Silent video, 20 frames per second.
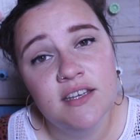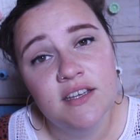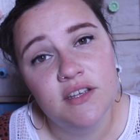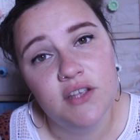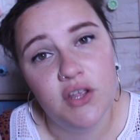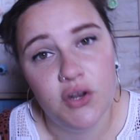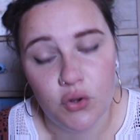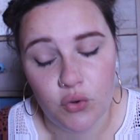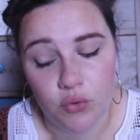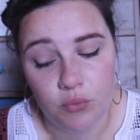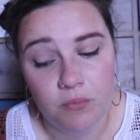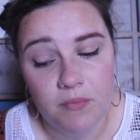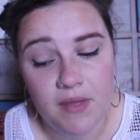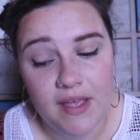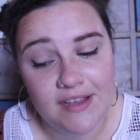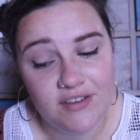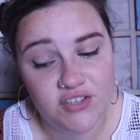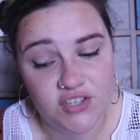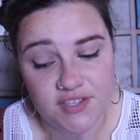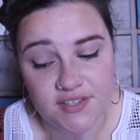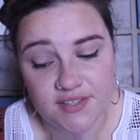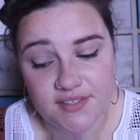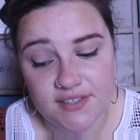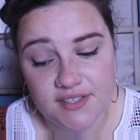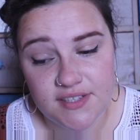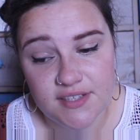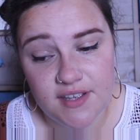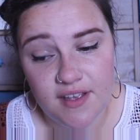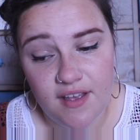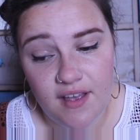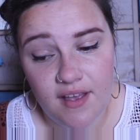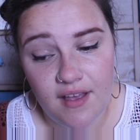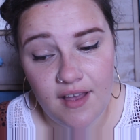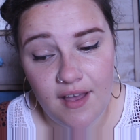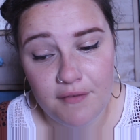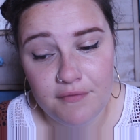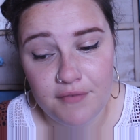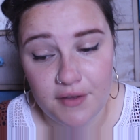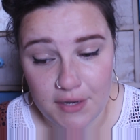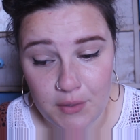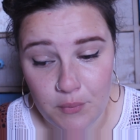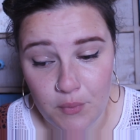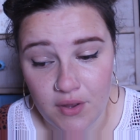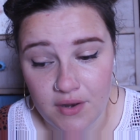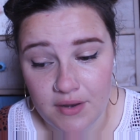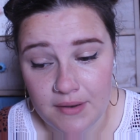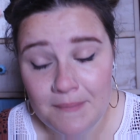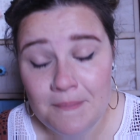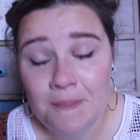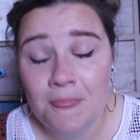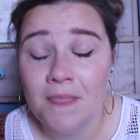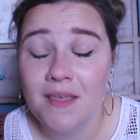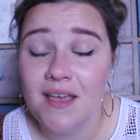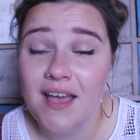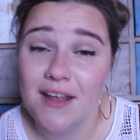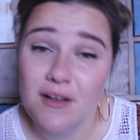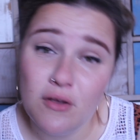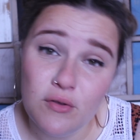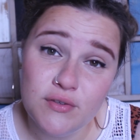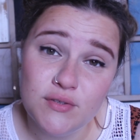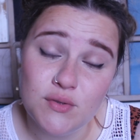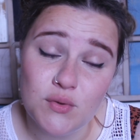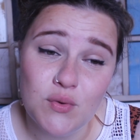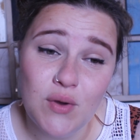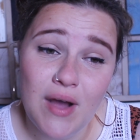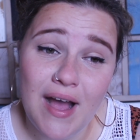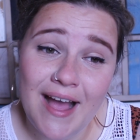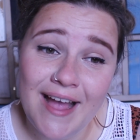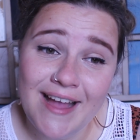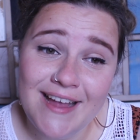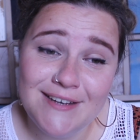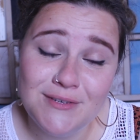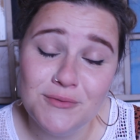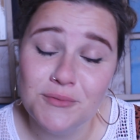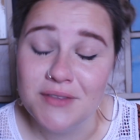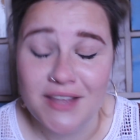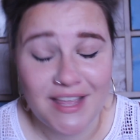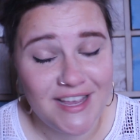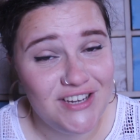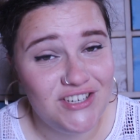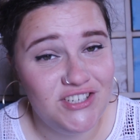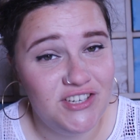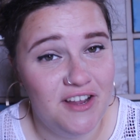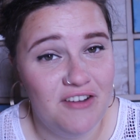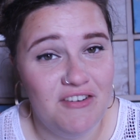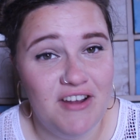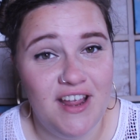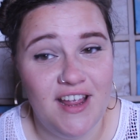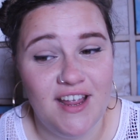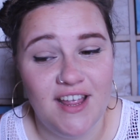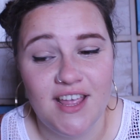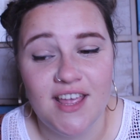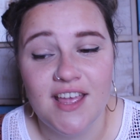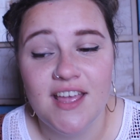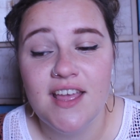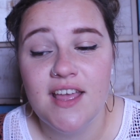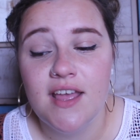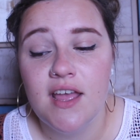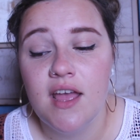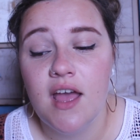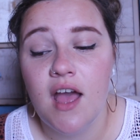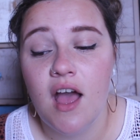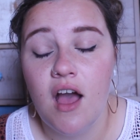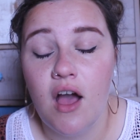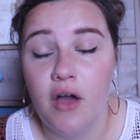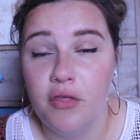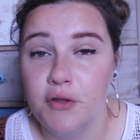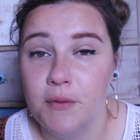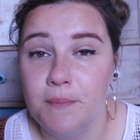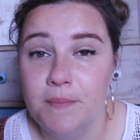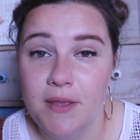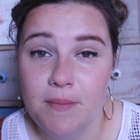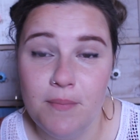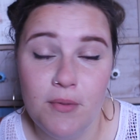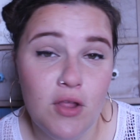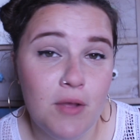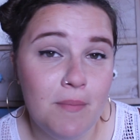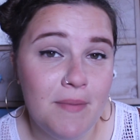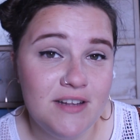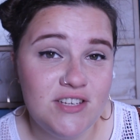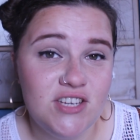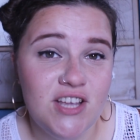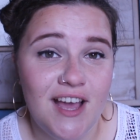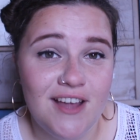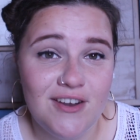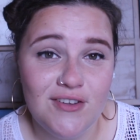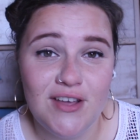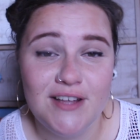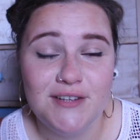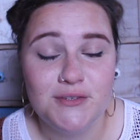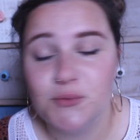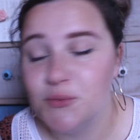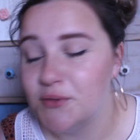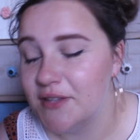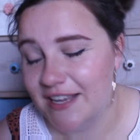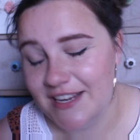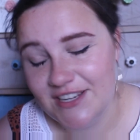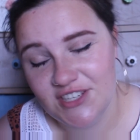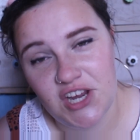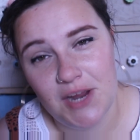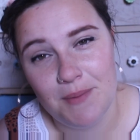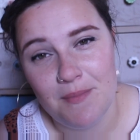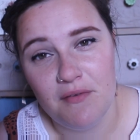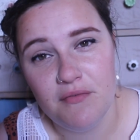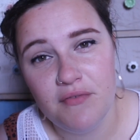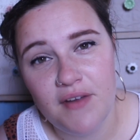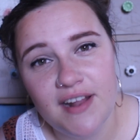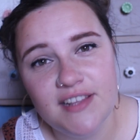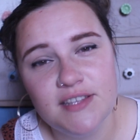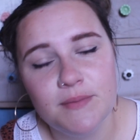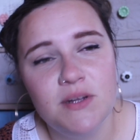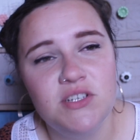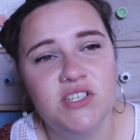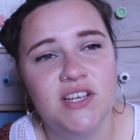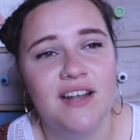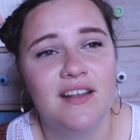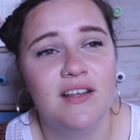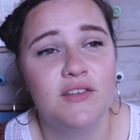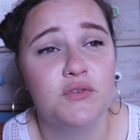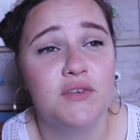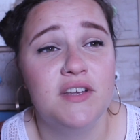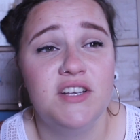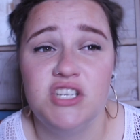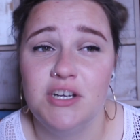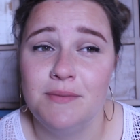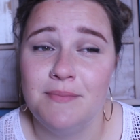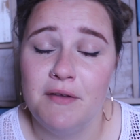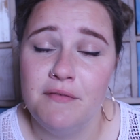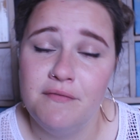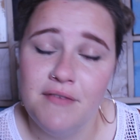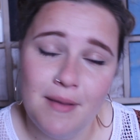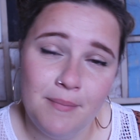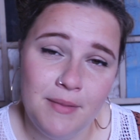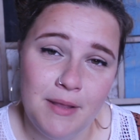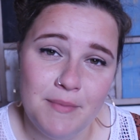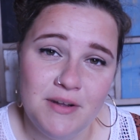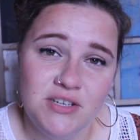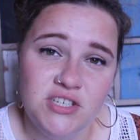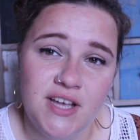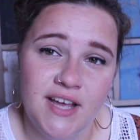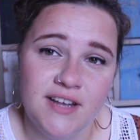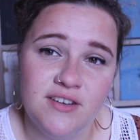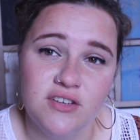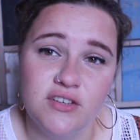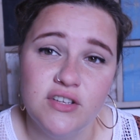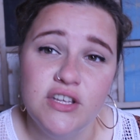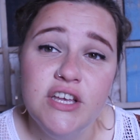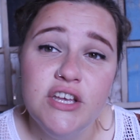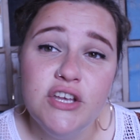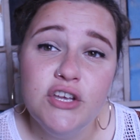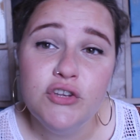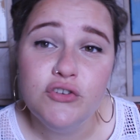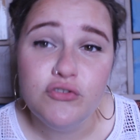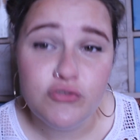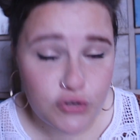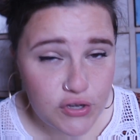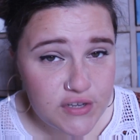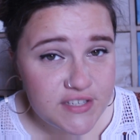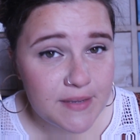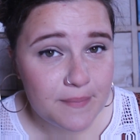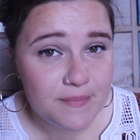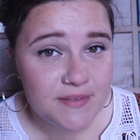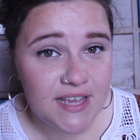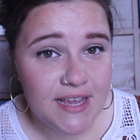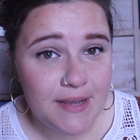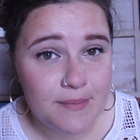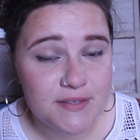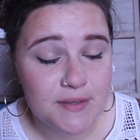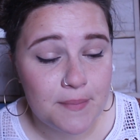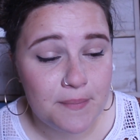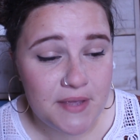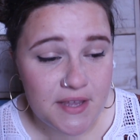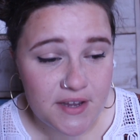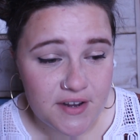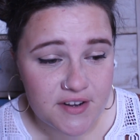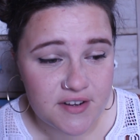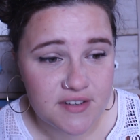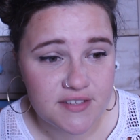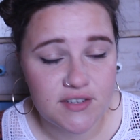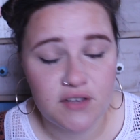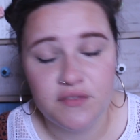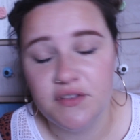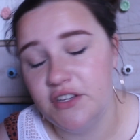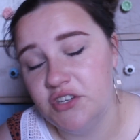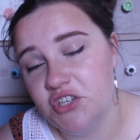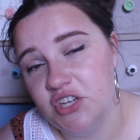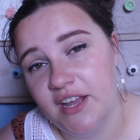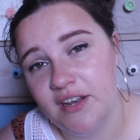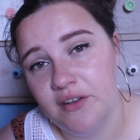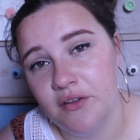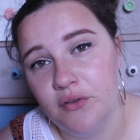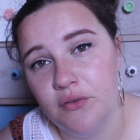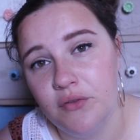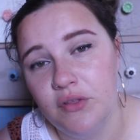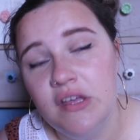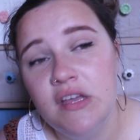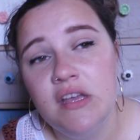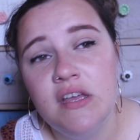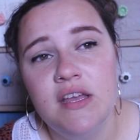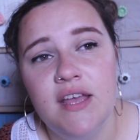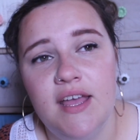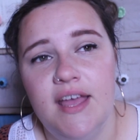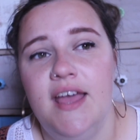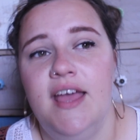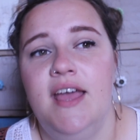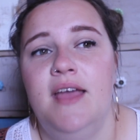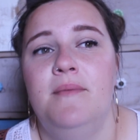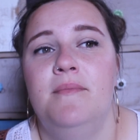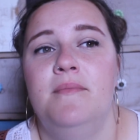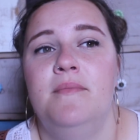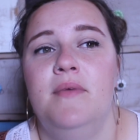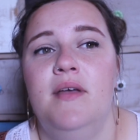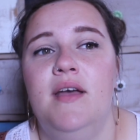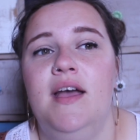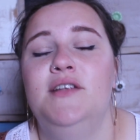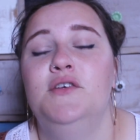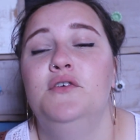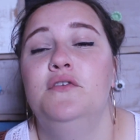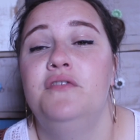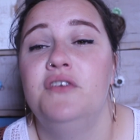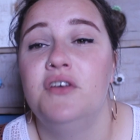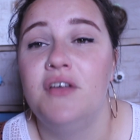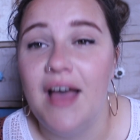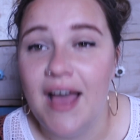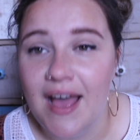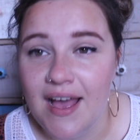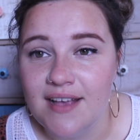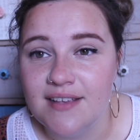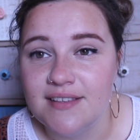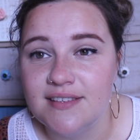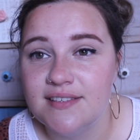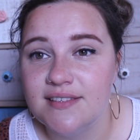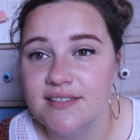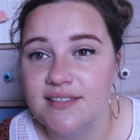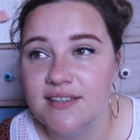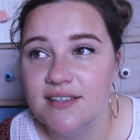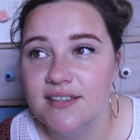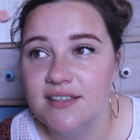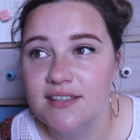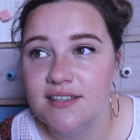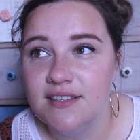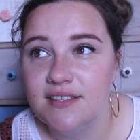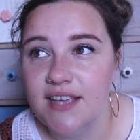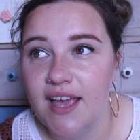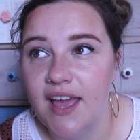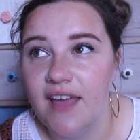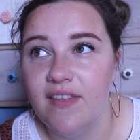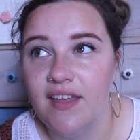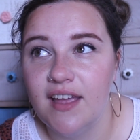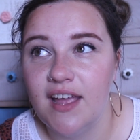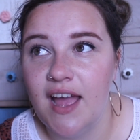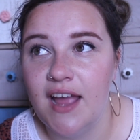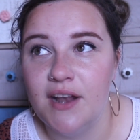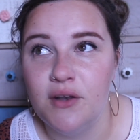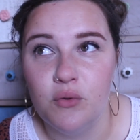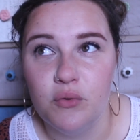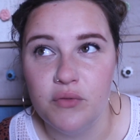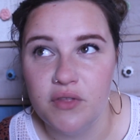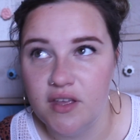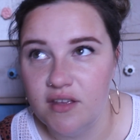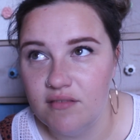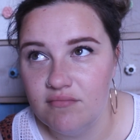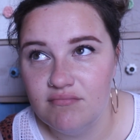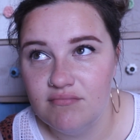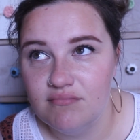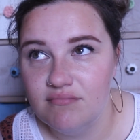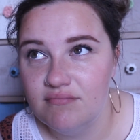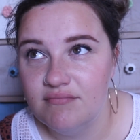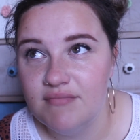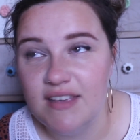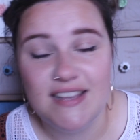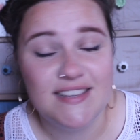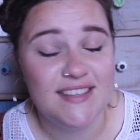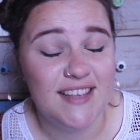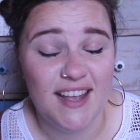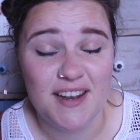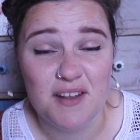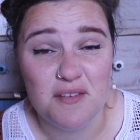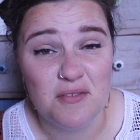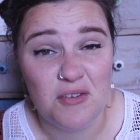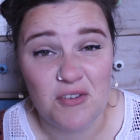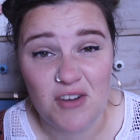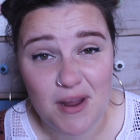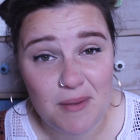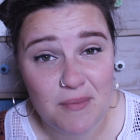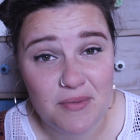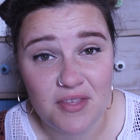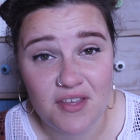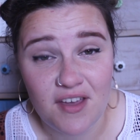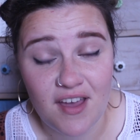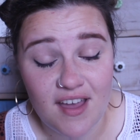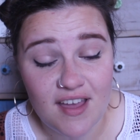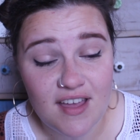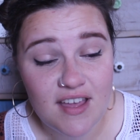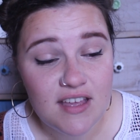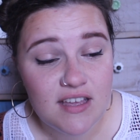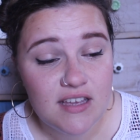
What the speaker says: you know, it's just a funny one. And also, I don't like sharing other people on my channel. I don't like sharing my friends on my channel. I don't like sharing my family on my channel. Drew sometimes appears on this channel. I don't feel as, yeah, like I know that he's kind of alright with that.